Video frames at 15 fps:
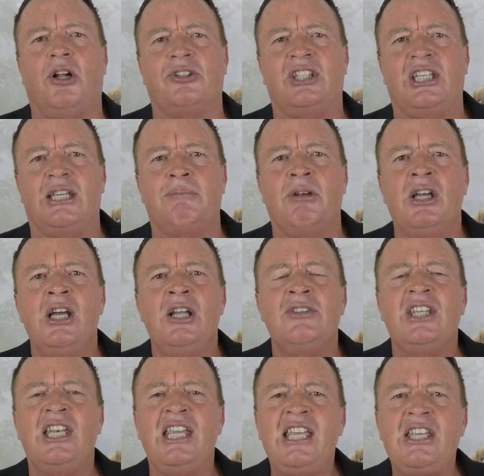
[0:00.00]
team.
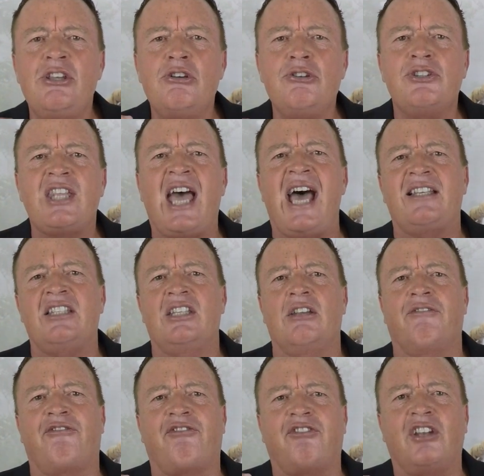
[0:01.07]
Did he use that to
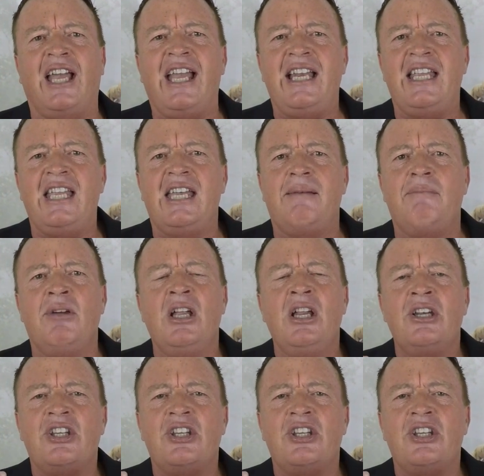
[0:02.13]
deflate him,